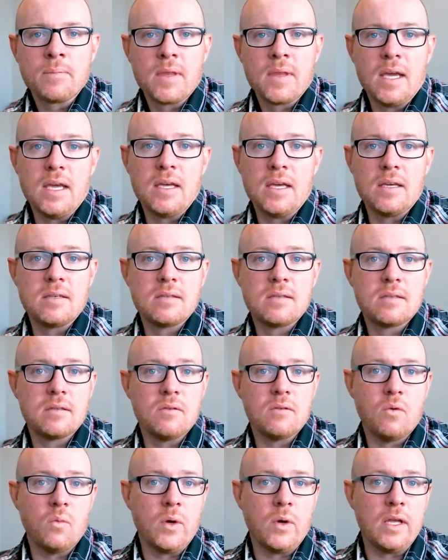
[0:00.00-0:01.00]
is
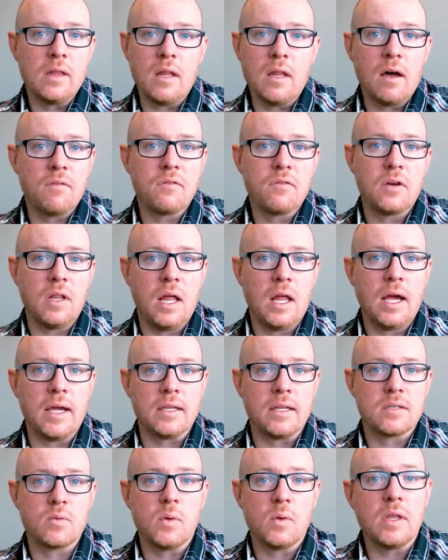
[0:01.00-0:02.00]
we love
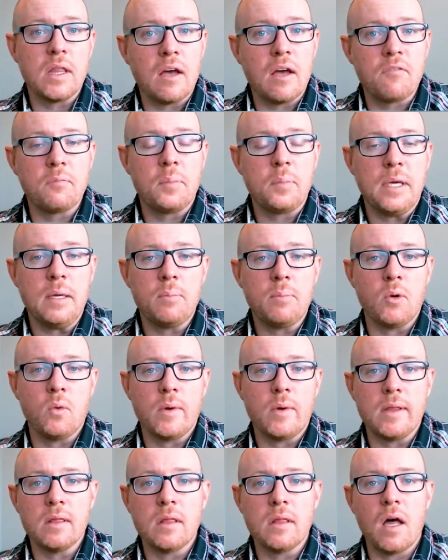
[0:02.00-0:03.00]
clients, we love people,
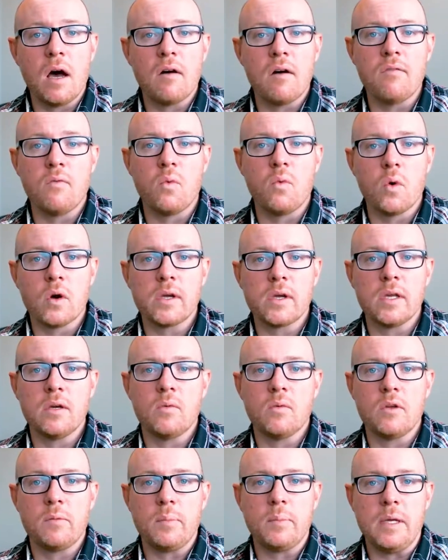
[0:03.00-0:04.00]
we love working
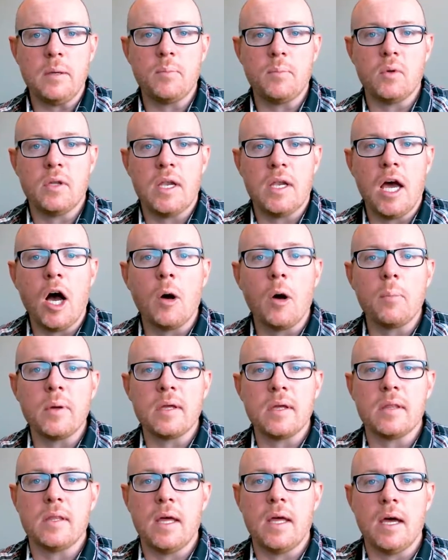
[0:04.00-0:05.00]
with people and
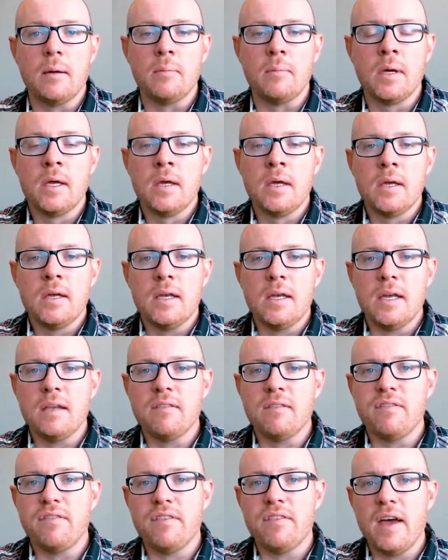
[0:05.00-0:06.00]
helping them
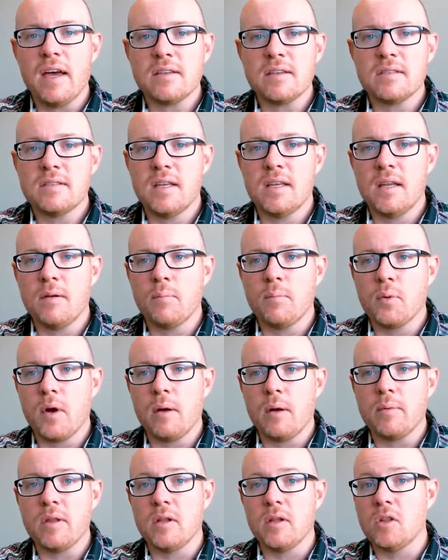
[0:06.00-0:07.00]
invest in
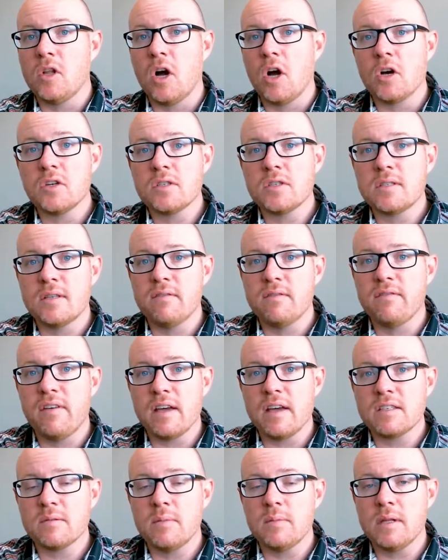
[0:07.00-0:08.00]
probably the largest
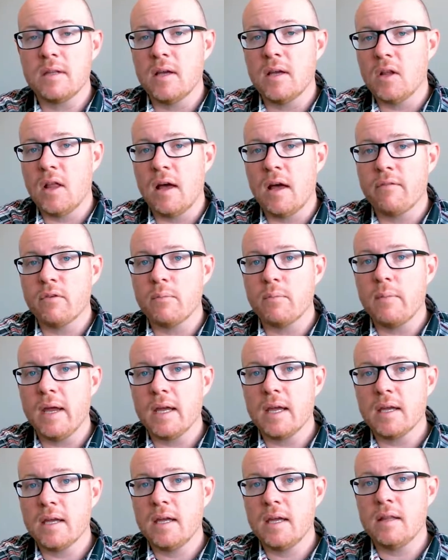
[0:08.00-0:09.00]
investment they'll ever
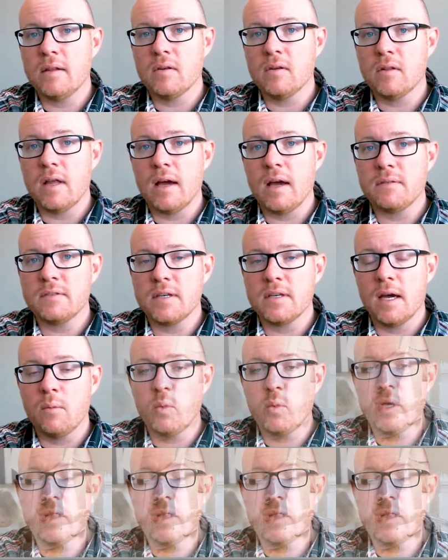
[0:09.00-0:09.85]
make in their lifetime. We